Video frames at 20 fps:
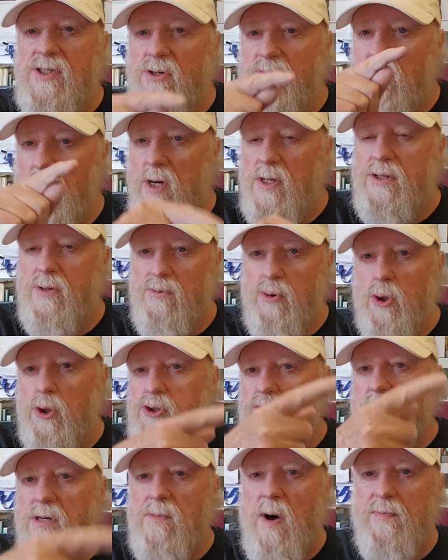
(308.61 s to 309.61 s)
The rules
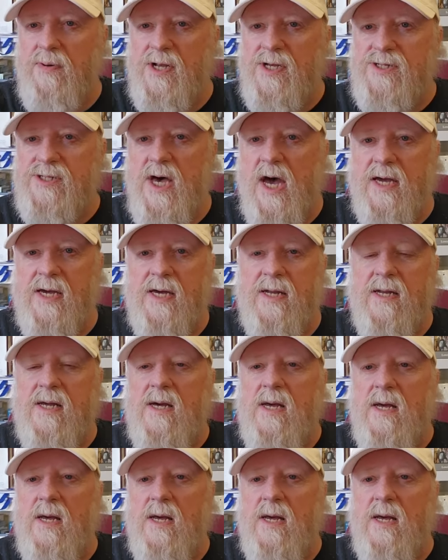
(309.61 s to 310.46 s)
will come up in a second.